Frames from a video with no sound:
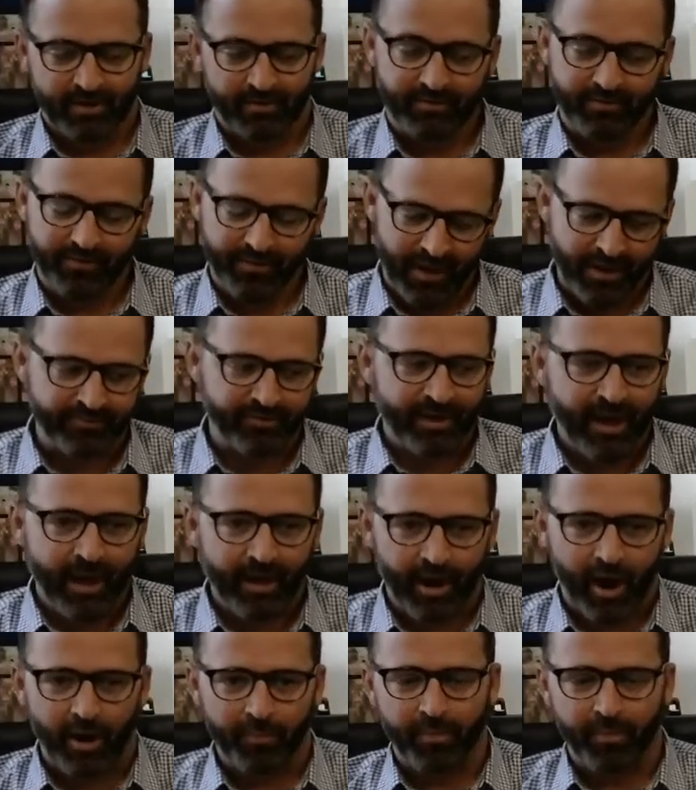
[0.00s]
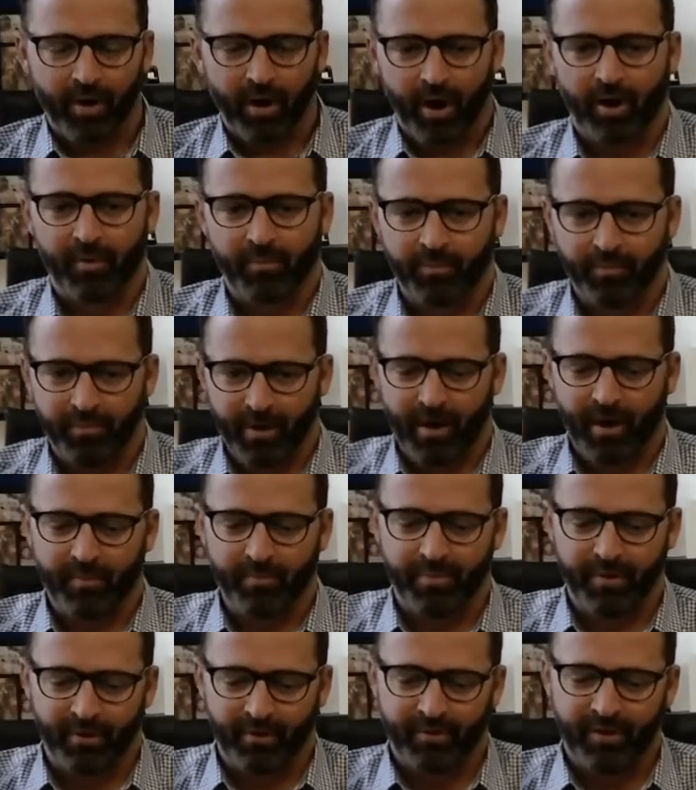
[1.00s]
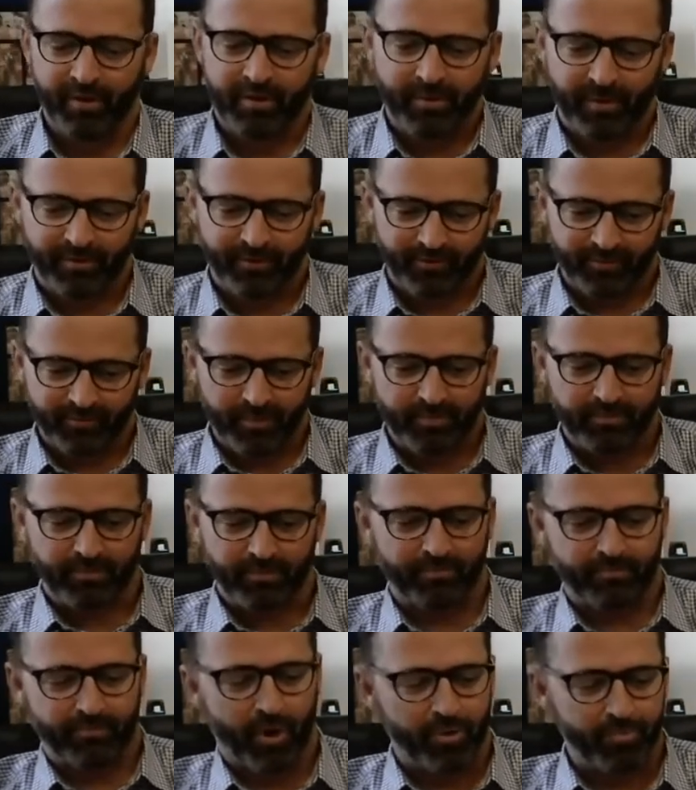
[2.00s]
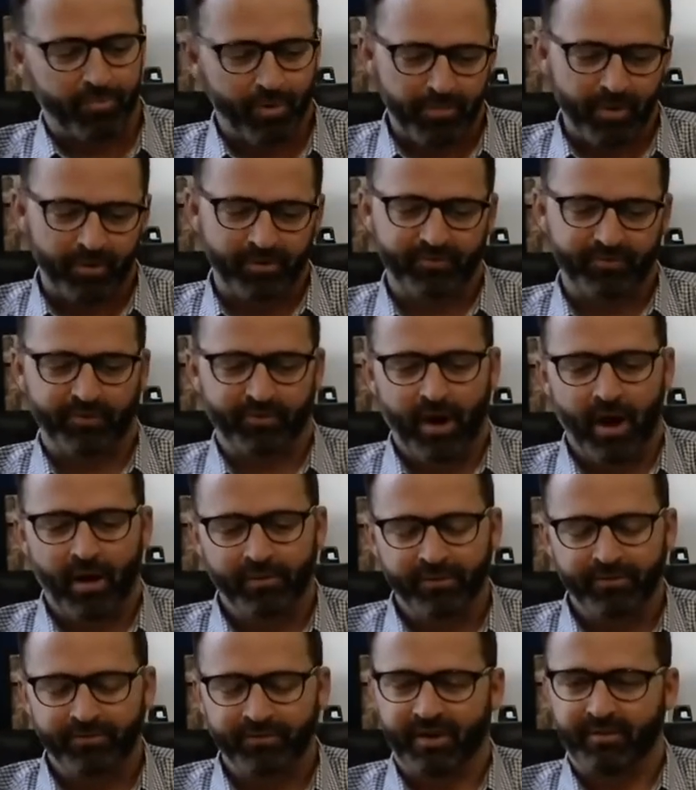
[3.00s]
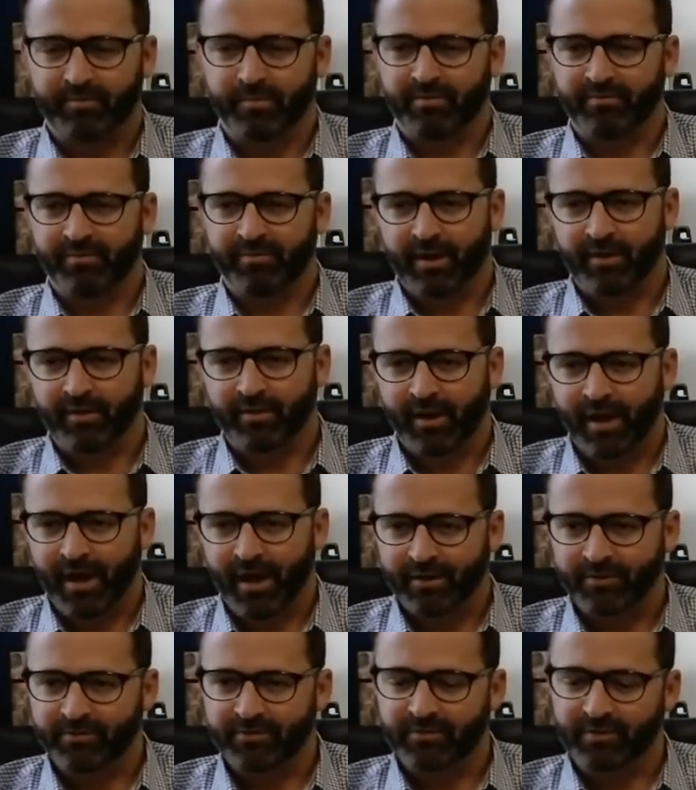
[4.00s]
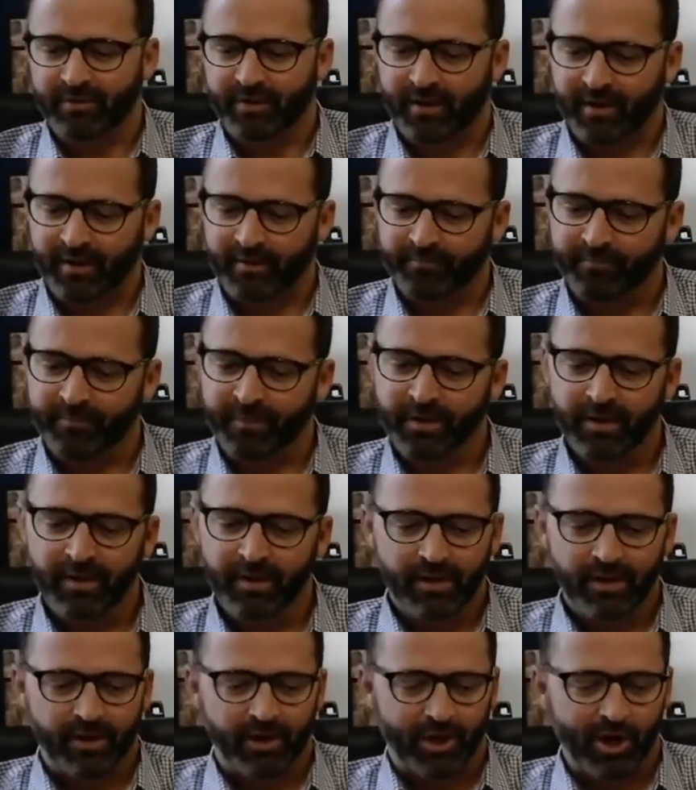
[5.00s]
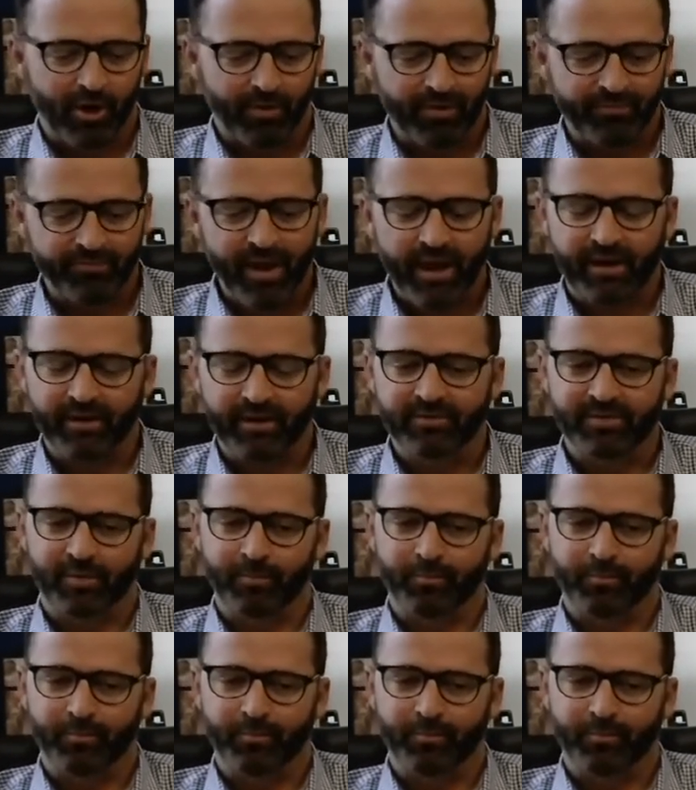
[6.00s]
thankfully not our building, but there's been multiple buildings around us that have been vandalized. We've taken some